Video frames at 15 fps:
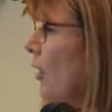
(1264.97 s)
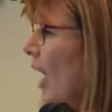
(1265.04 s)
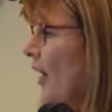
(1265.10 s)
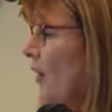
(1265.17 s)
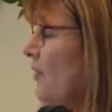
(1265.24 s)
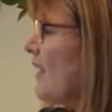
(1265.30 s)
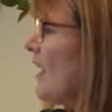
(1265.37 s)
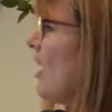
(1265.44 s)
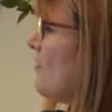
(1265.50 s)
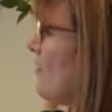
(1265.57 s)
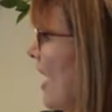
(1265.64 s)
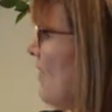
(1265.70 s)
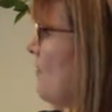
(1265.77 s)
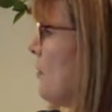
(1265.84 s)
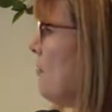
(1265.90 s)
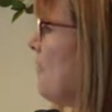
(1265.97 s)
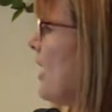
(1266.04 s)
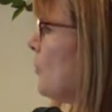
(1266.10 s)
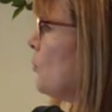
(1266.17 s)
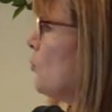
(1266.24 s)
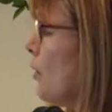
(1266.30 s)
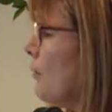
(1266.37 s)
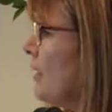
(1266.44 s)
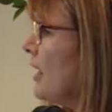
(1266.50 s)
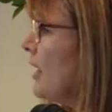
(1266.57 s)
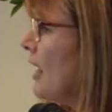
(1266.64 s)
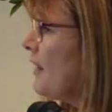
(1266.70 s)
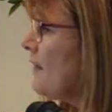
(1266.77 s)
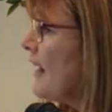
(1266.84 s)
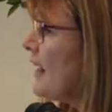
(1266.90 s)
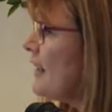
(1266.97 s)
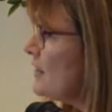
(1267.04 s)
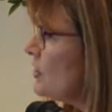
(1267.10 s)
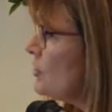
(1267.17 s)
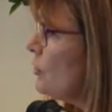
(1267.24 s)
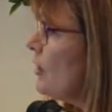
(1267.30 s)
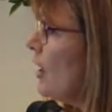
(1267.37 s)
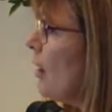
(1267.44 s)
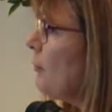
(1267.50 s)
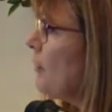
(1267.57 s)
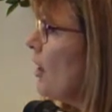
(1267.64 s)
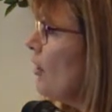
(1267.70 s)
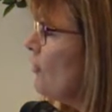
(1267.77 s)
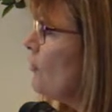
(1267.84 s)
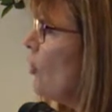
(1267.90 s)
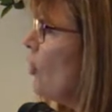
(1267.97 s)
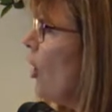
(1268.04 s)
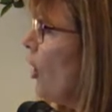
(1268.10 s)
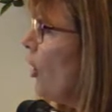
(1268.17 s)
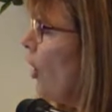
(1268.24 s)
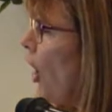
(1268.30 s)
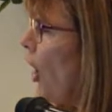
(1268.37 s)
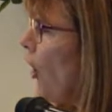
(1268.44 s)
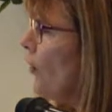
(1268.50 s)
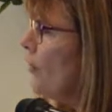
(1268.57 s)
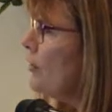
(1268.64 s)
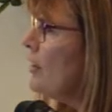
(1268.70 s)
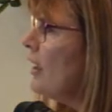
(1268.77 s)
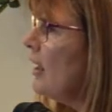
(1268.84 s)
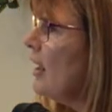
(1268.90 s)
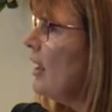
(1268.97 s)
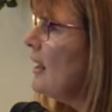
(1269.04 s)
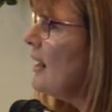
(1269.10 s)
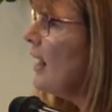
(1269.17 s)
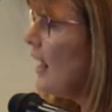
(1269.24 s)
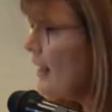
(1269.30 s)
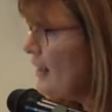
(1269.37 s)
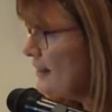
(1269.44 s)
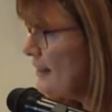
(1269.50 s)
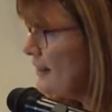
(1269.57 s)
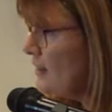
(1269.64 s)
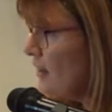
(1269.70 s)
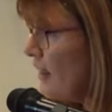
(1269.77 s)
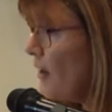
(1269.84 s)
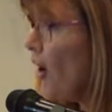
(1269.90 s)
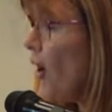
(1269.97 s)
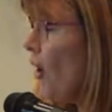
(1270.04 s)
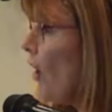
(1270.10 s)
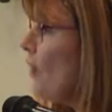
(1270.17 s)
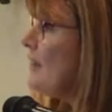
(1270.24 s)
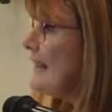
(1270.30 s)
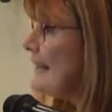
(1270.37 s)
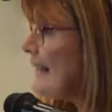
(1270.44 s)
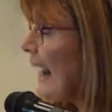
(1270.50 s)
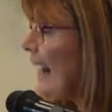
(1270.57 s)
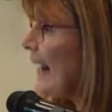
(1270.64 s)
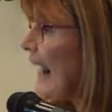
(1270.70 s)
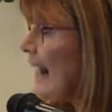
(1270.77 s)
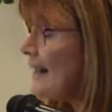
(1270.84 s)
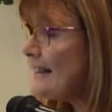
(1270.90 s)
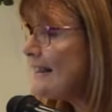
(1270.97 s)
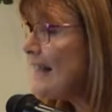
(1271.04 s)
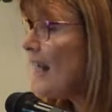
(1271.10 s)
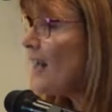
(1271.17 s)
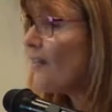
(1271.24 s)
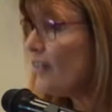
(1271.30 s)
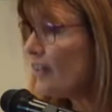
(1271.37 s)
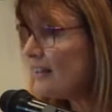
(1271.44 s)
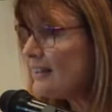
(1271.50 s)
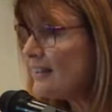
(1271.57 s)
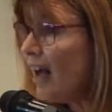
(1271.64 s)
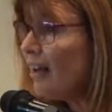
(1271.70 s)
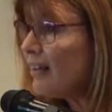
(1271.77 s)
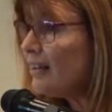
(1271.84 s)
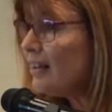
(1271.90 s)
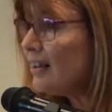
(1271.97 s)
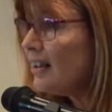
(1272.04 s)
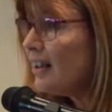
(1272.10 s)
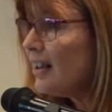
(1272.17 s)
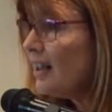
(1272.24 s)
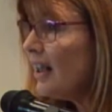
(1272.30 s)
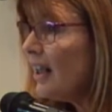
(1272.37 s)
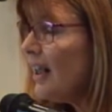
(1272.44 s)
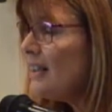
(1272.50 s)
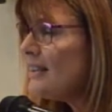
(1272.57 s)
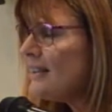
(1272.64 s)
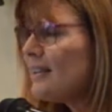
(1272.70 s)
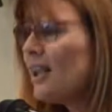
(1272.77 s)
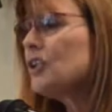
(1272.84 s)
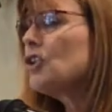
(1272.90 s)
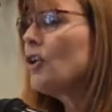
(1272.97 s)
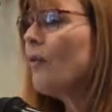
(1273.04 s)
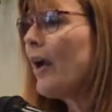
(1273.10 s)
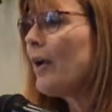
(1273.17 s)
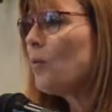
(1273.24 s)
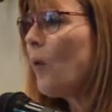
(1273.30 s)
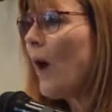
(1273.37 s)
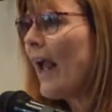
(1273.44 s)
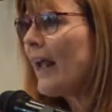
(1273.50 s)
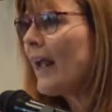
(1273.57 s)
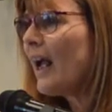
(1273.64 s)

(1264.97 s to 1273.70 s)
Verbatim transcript: I don't think I've ever met a woman that has stood up for her own, her own sake and the sake of her son in such a great way.